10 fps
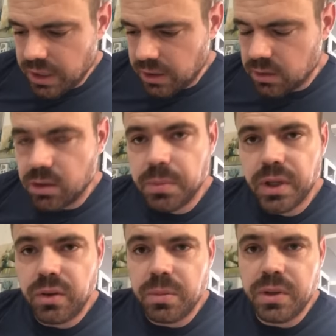little bit of
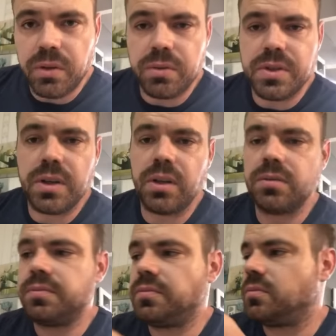crypto in return.
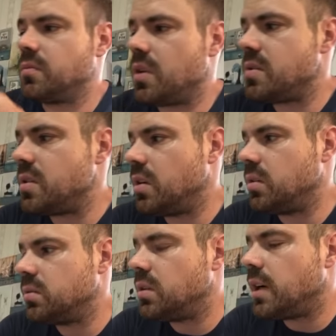So
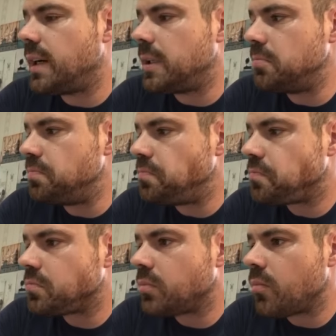
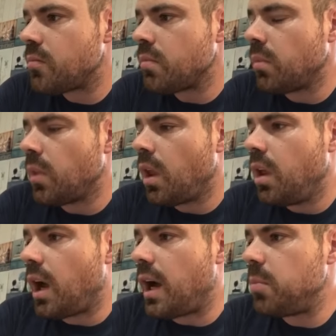
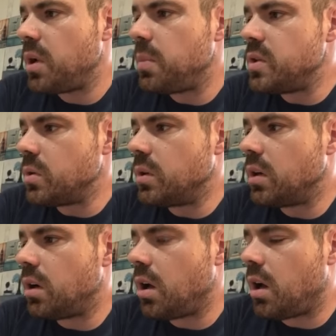I'm going to be doing
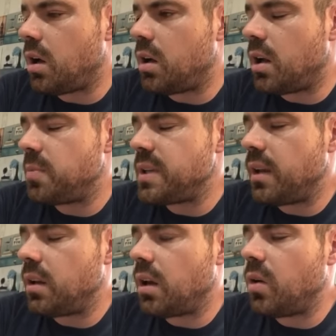an
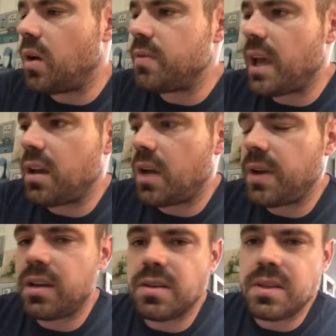update. I know I've
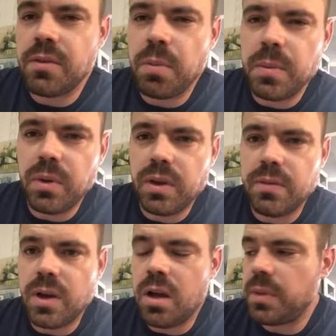had several people that have
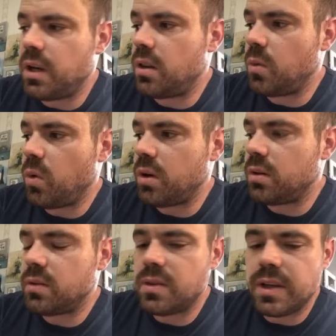commented that want
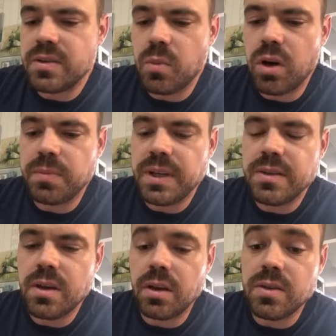to get some more updates
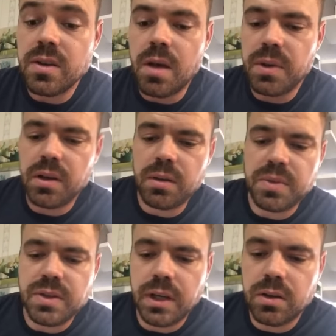on Osama in
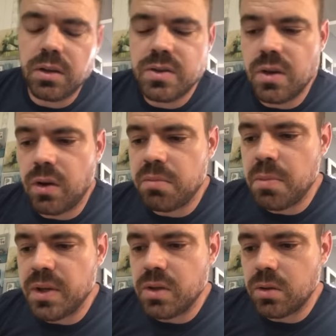particular. So I'm going
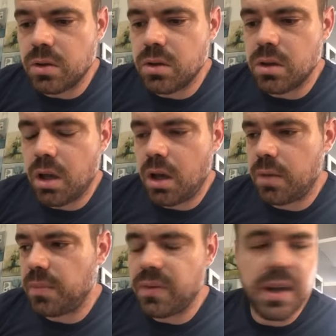to be doing.
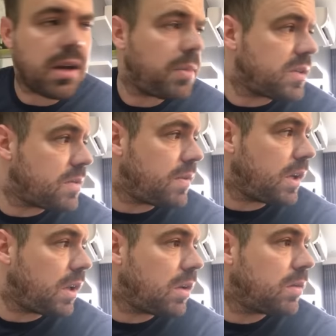I've got a bunch of
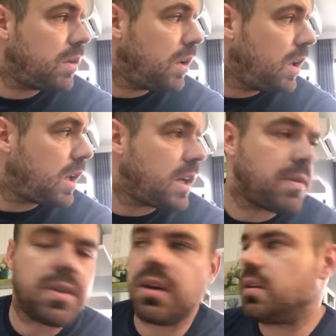video and
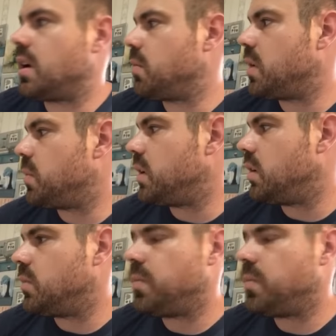everything that I'm going to be